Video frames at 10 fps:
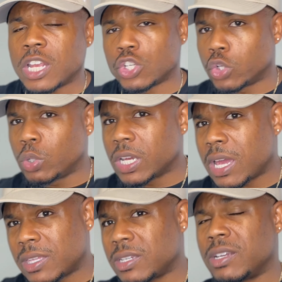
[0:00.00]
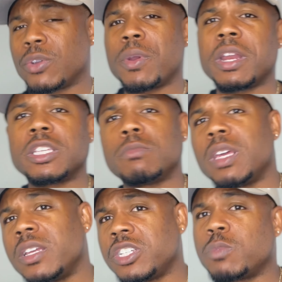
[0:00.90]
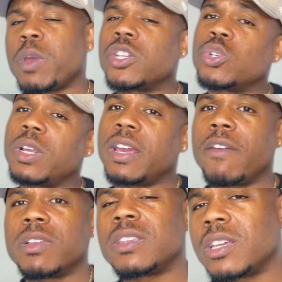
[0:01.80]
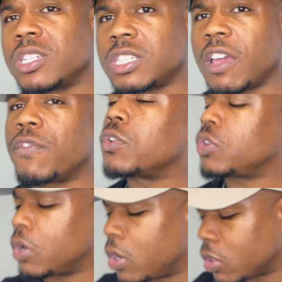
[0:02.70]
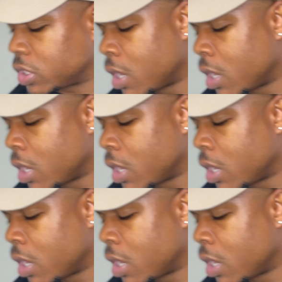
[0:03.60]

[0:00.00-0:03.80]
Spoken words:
Do look at the ingredients, man. Just make sure that everything is safe for dogs.